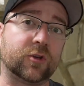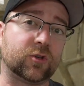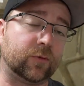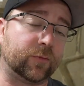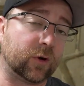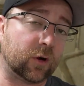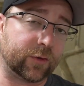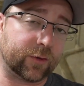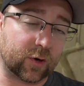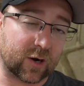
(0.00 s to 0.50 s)
So
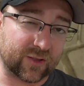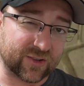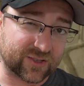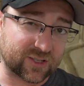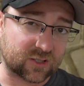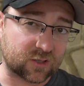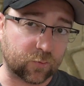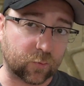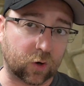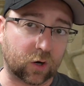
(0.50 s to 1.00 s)
I'm gonna go through how the
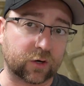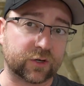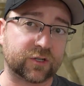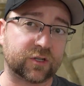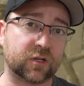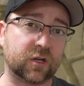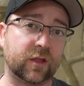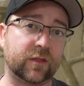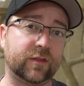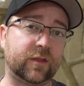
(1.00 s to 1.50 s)
system
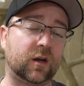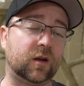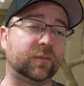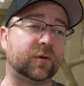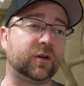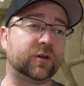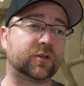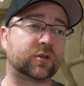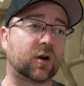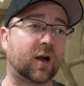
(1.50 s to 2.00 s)
works. Then I'm
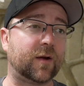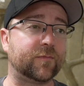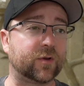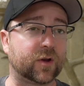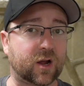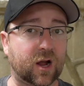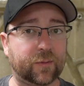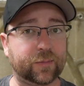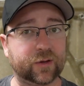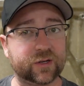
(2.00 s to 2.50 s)
gonna describe
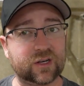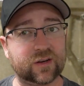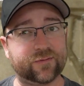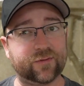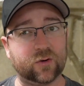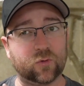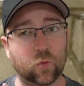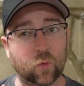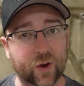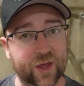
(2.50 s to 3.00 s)
a couple of
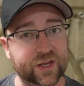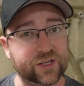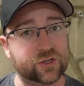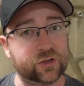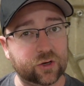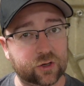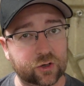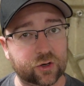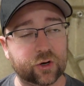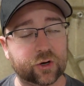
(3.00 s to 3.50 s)
different ways
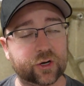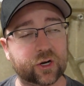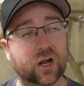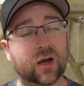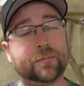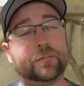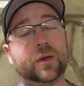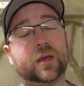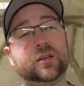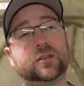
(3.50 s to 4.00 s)
you can hook it
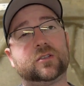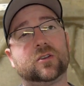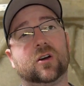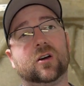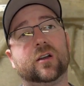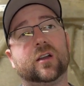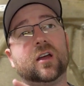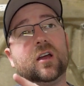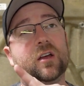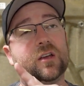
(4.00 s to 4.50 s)
up based
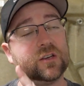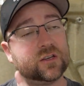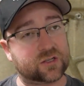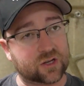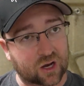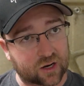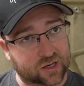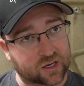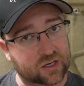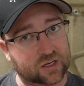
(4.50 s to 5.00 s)
on
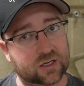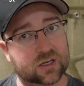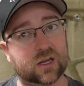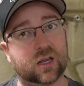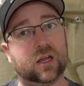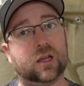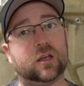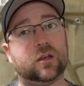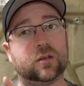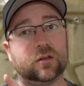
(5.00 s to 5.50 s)
stock
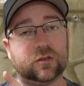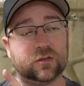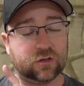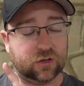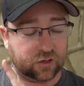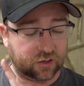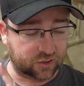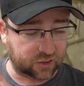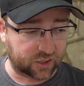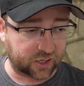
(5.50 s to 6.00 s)
intake,
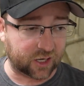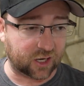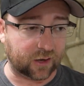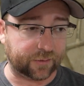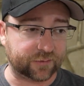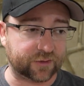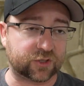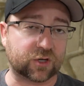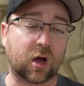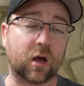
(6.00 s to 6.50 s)

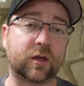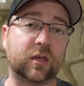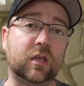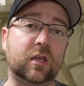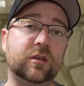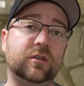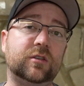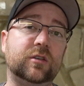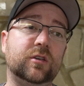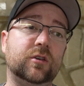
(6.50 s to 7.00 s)
stock
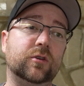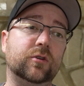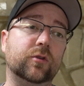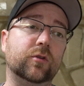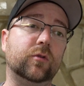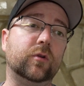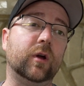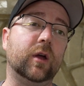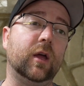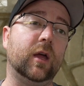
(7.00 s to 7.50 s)

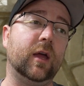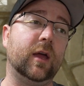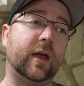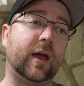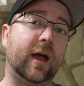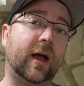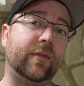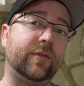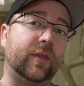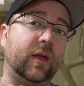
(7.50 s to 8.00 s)
ECU,
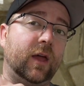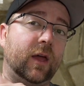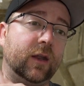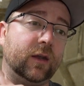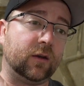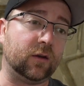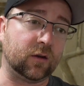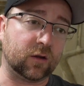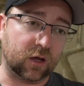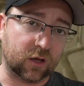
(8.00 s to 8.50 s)
and
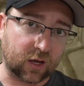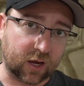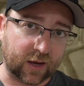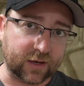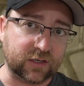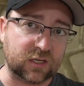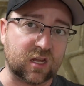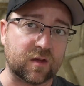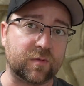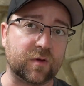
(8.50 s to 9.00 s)
then
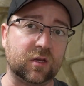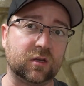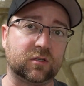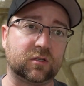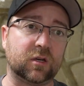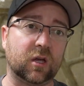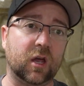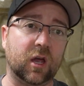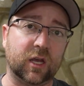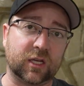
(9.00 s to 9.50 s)

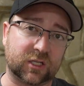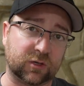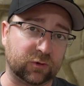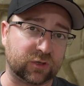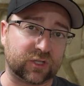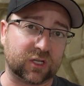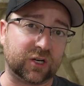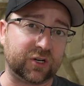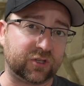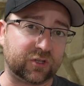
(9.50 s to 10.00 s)
ITBS. So
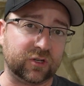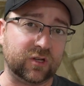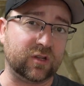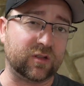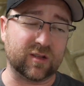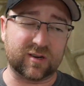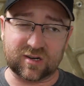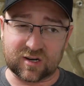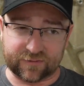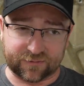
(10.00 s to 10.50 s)
essentially
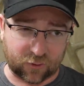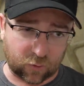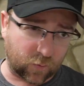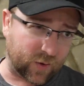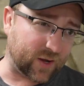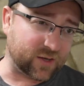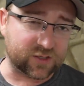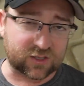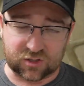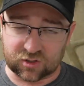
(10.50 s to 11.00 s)
the different
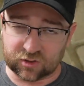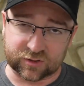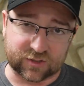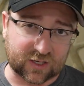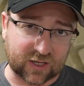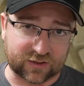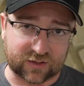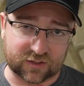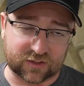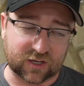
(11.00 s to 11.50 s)
ways that you'll
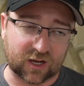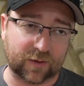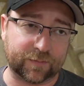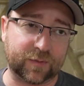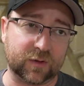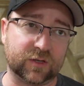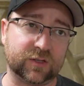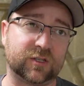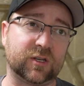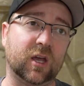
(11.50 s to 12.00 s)
set this
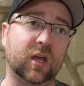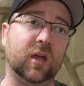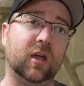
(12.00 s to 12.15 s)
up is